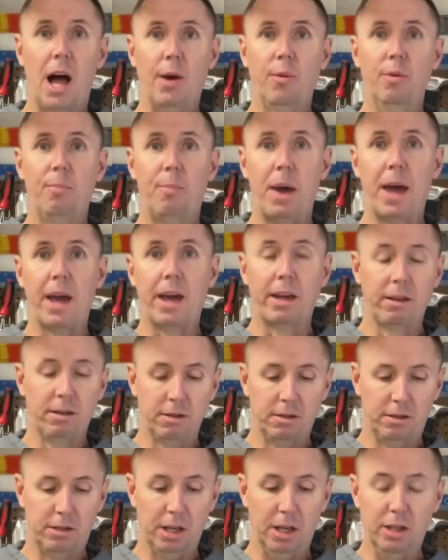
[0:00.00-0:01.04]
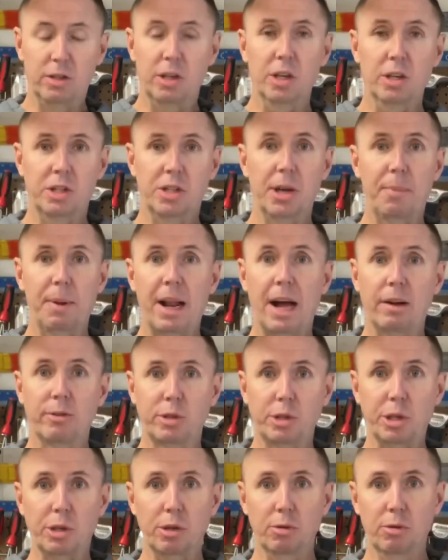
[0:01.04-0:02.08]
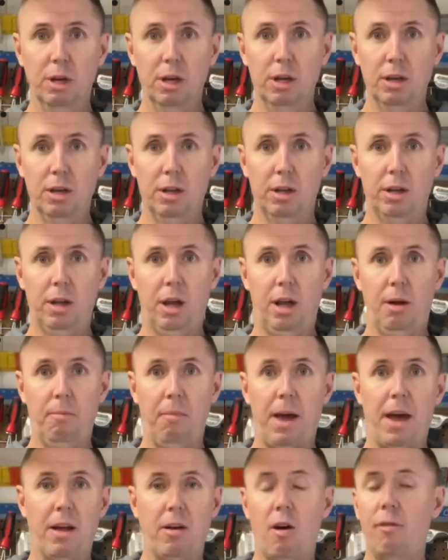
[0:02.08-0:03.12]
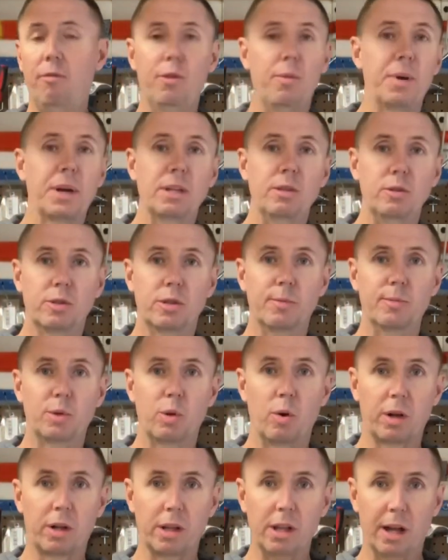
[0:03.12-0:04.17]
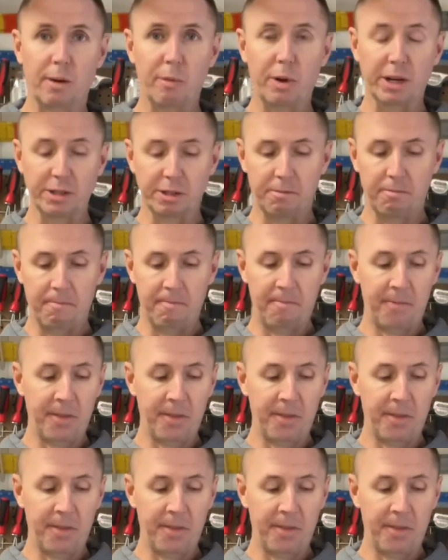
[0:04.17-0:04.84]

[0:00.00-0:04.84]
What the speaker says: pay to ship it out to you, and hopefully we can do some sort of collaboration.